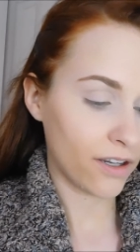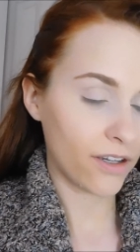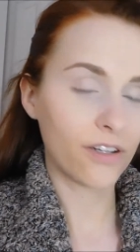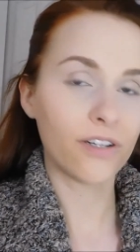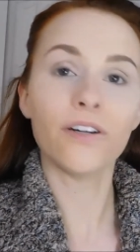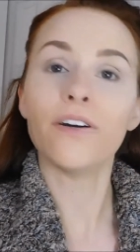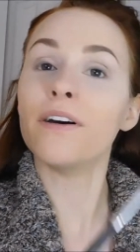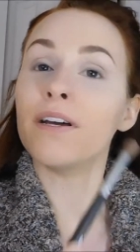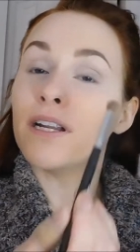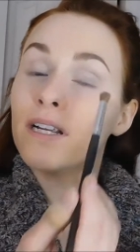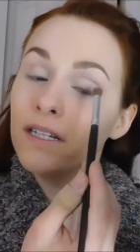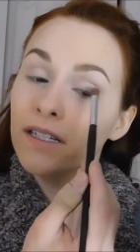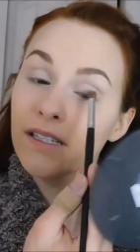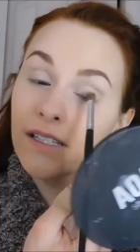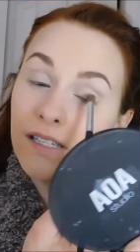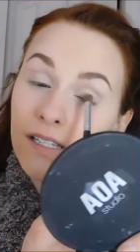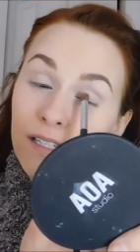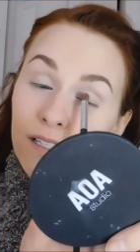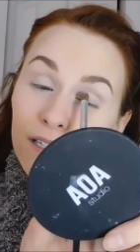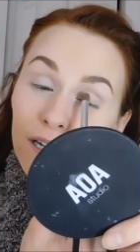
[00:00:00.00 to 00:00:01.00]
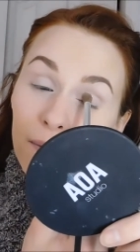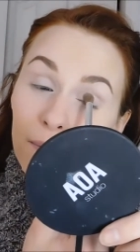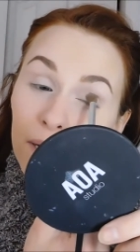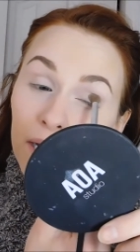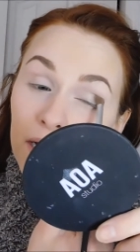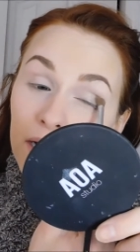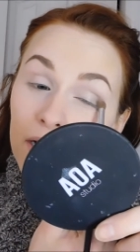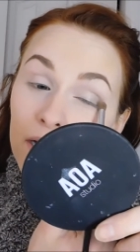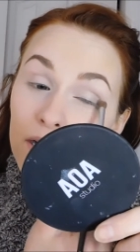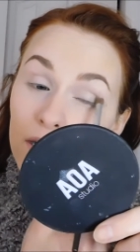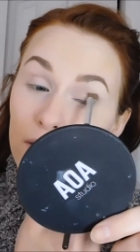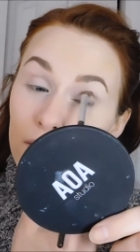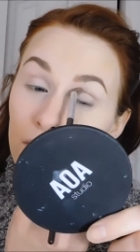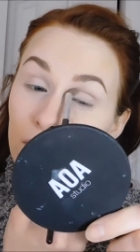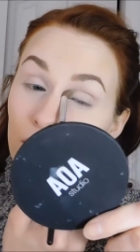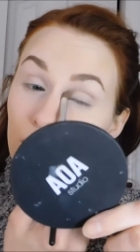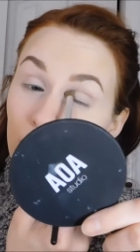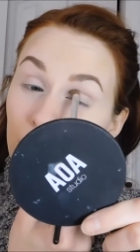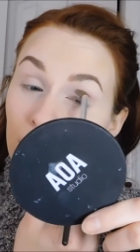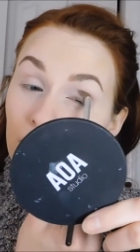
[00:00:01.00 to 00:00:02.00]
could stomach
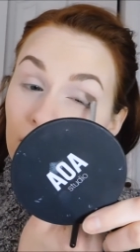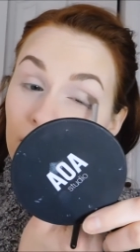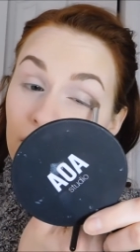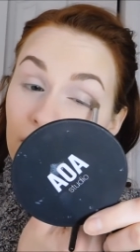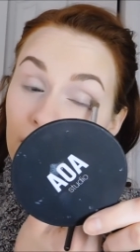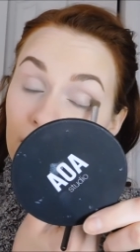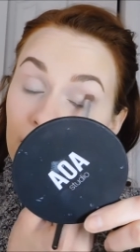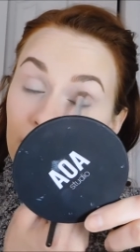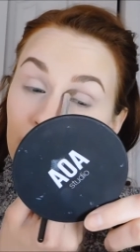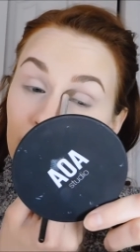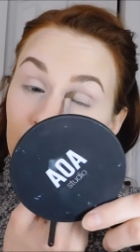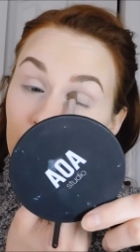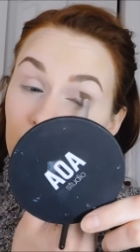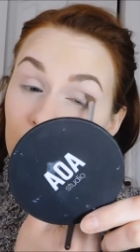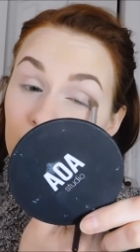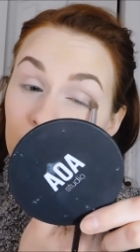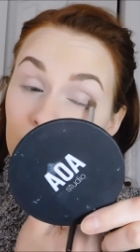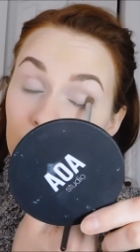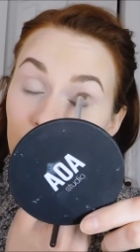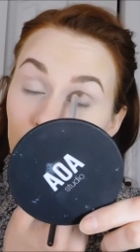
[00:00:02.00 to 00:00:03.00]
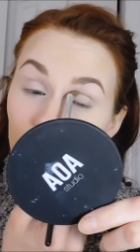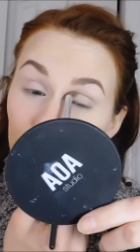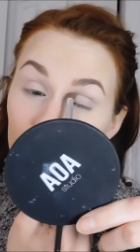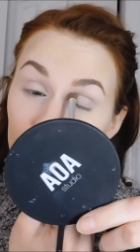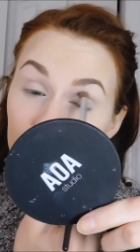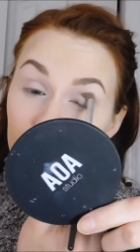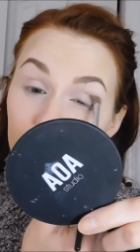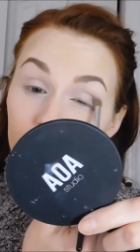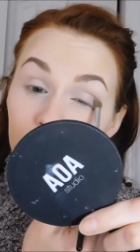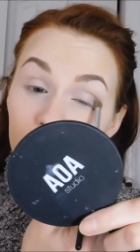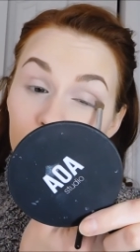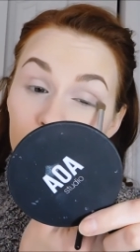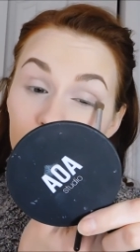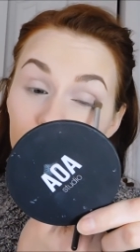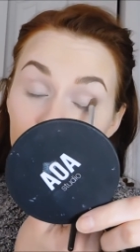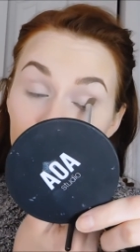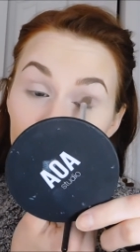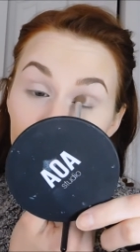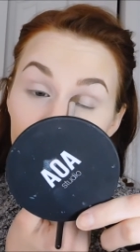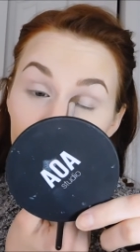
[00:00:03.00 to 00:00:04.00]
were carbs.
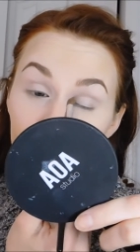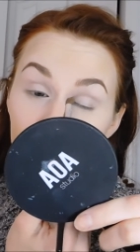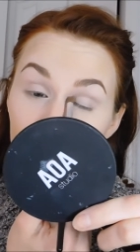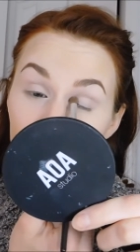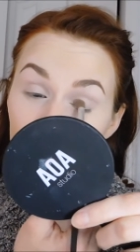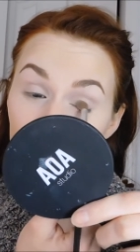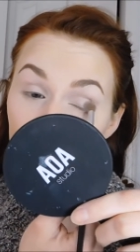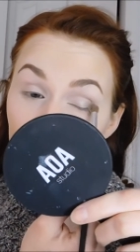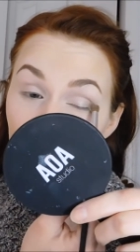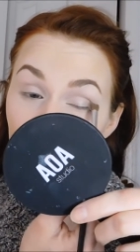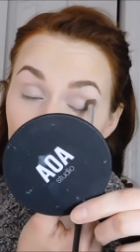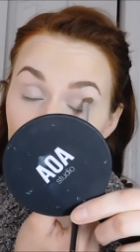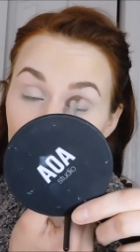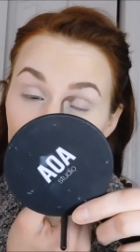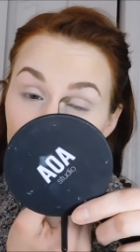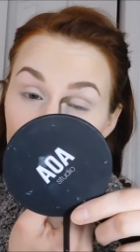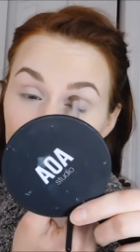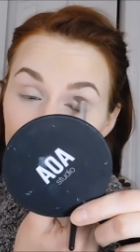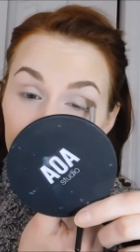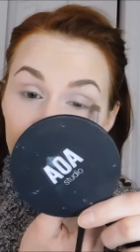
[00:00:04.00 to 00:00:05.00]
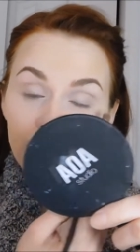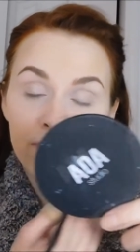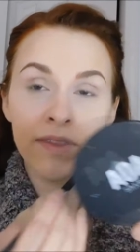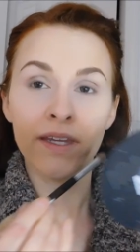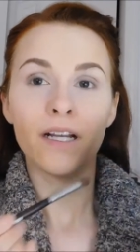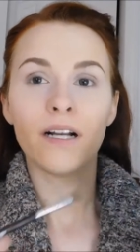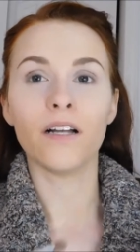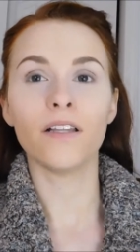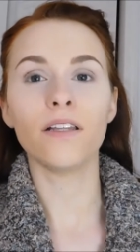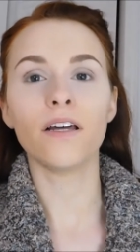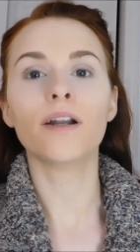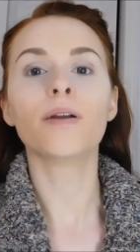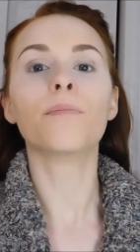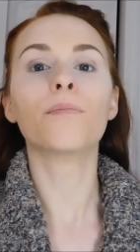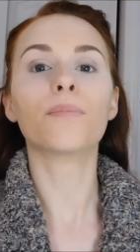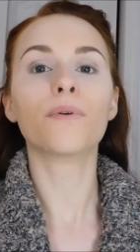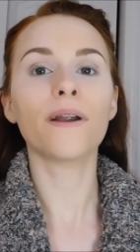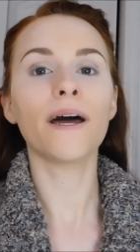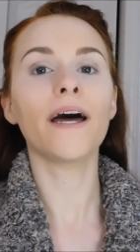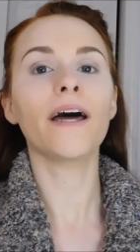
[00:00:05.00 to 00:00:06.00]
So I ate a lot
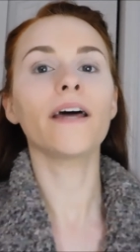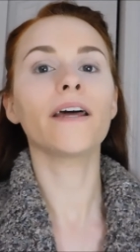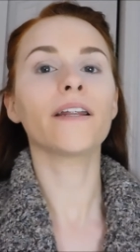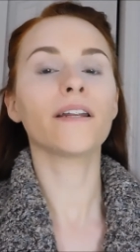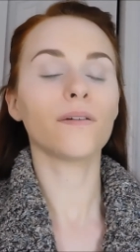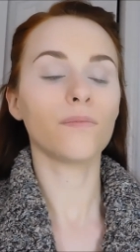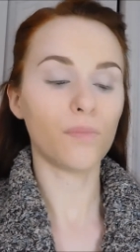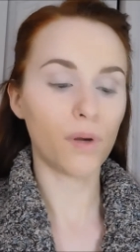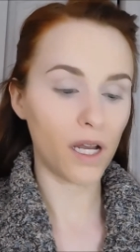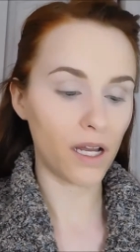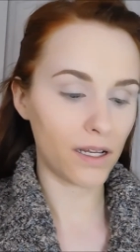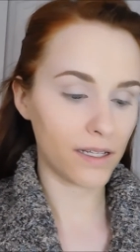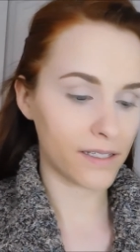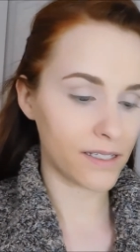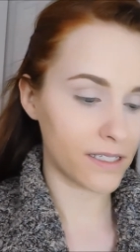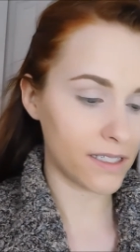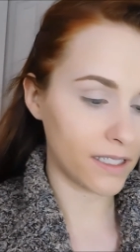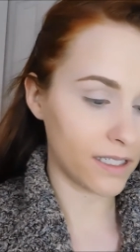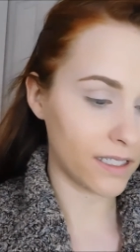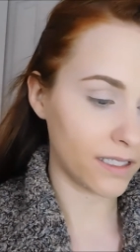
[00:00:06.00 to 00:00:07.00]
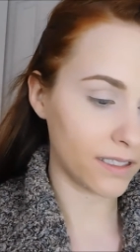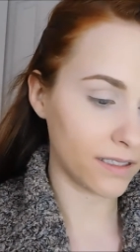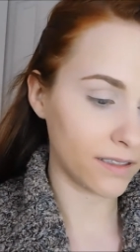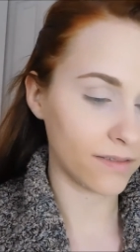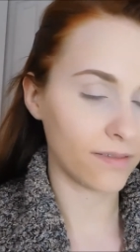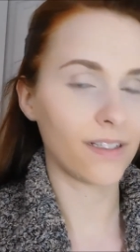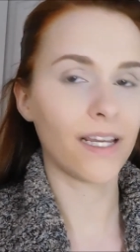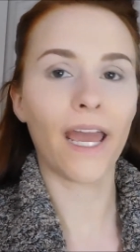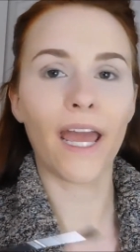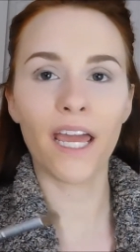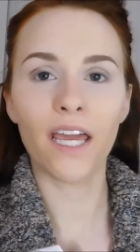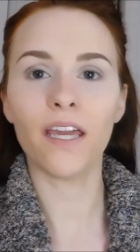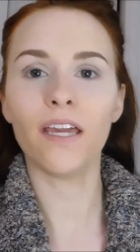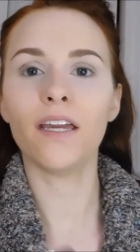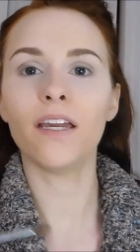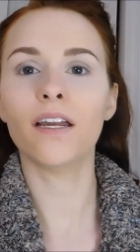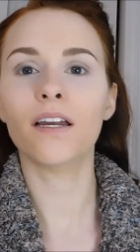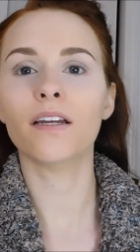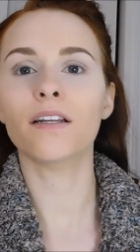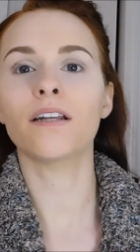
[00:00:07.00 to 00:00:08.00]
of bread and pasta and
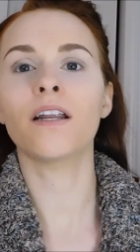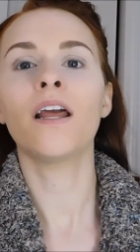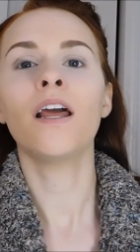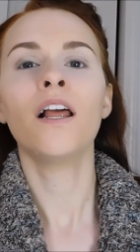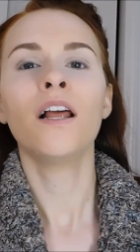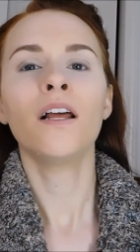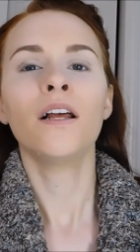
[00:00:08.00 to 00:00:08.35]
cake and